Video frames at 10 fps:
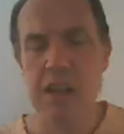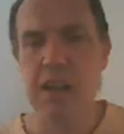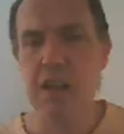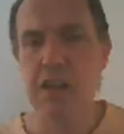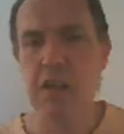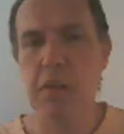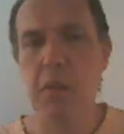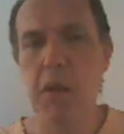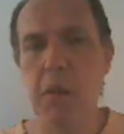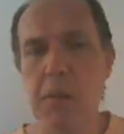you
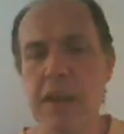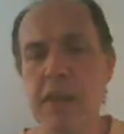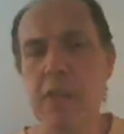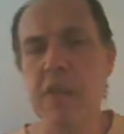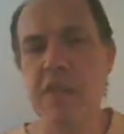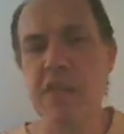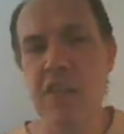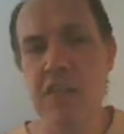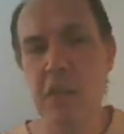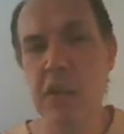might be in a
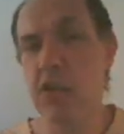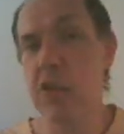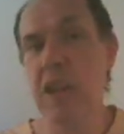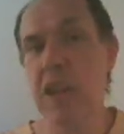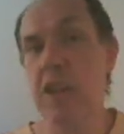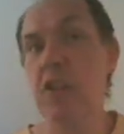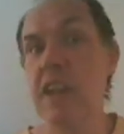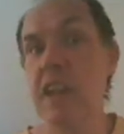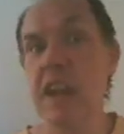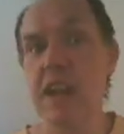position where you cannot
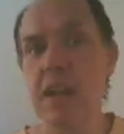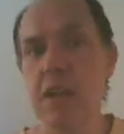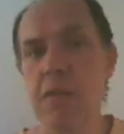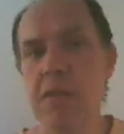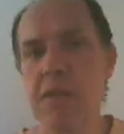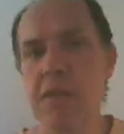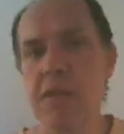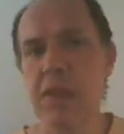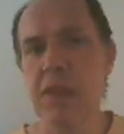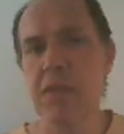get any of these
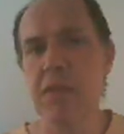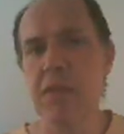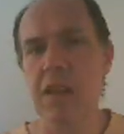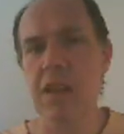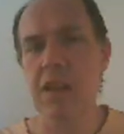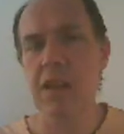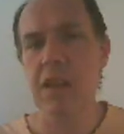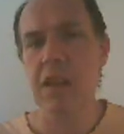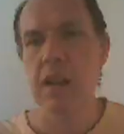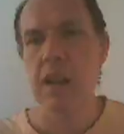things.
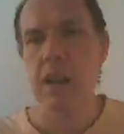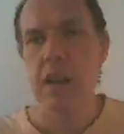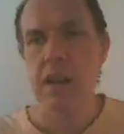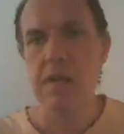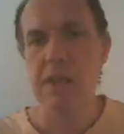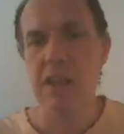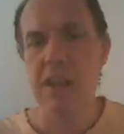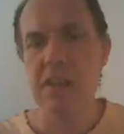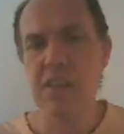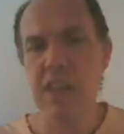If
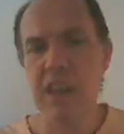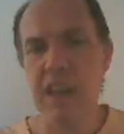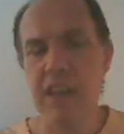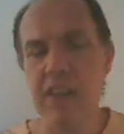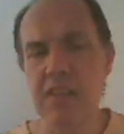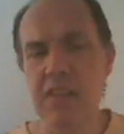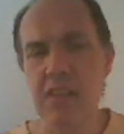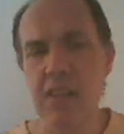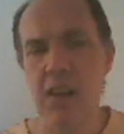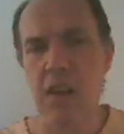that is the
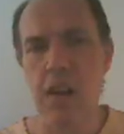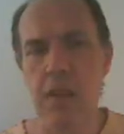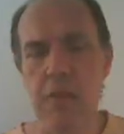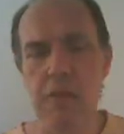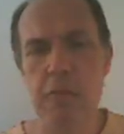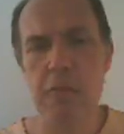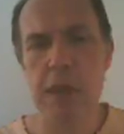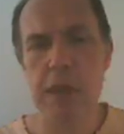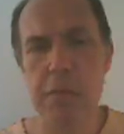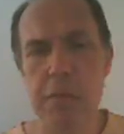case, I would
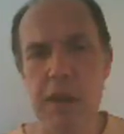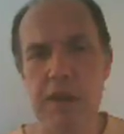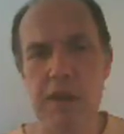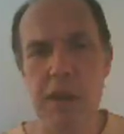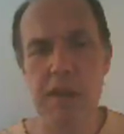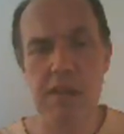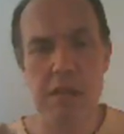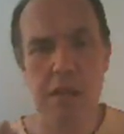recommend that,